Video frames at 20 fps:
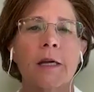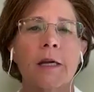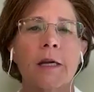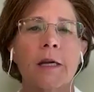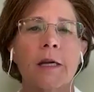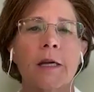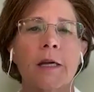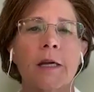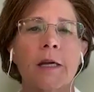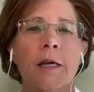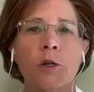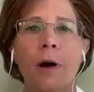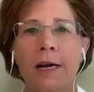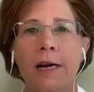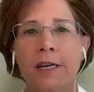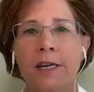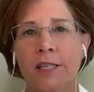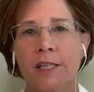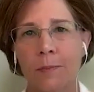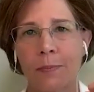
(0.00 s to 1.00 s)
so you
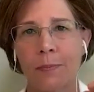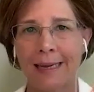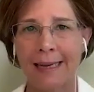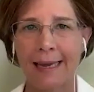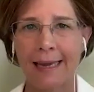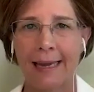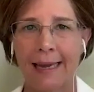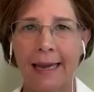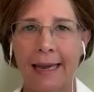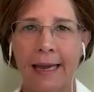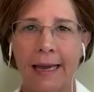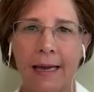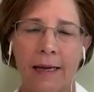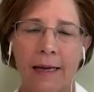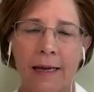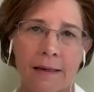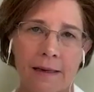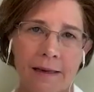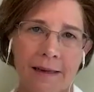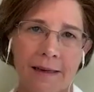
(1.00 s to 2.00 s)
actually
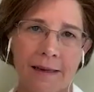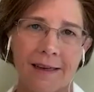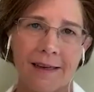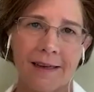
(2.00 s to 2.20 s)
began